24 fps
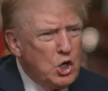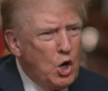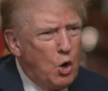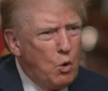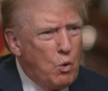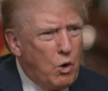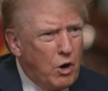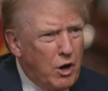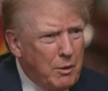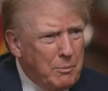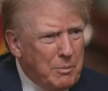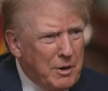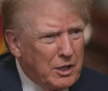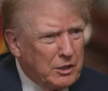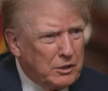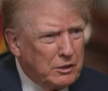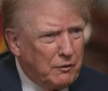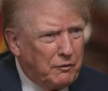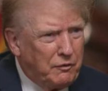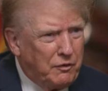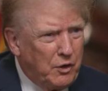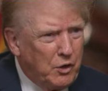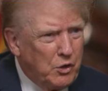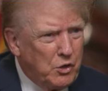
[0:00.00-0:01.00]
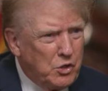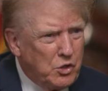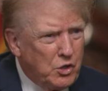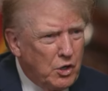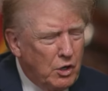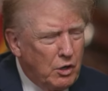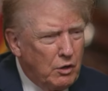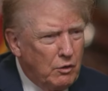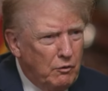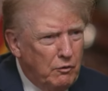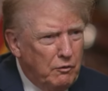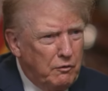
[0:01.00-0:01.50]
Don't worry about the
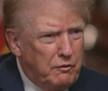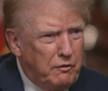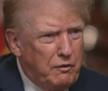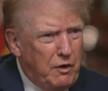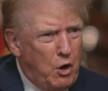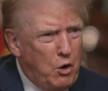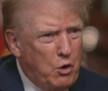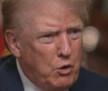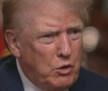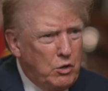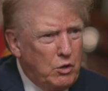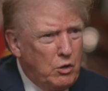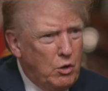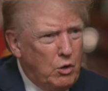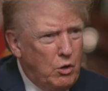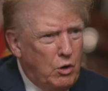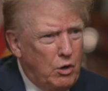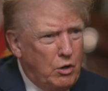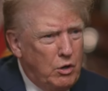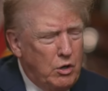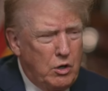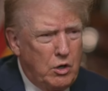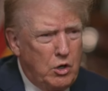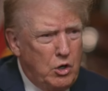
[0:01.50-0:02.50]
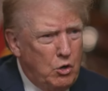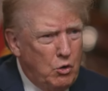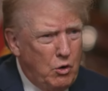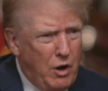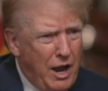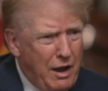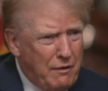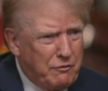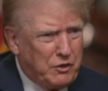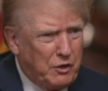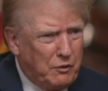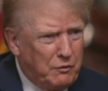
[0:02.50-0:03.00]
future. You
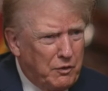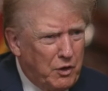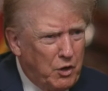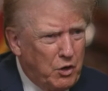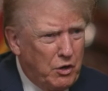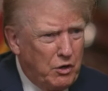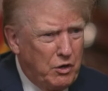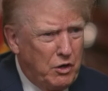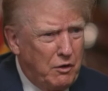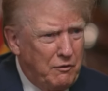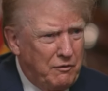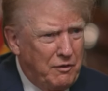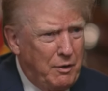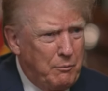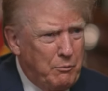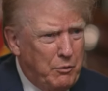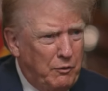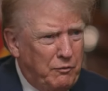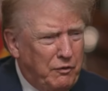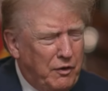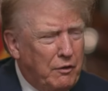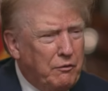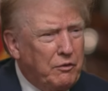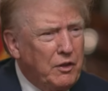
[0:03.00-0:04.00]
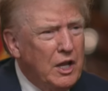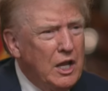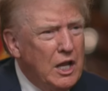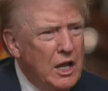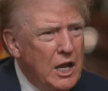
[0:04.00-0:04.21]
have to vote on November 5th.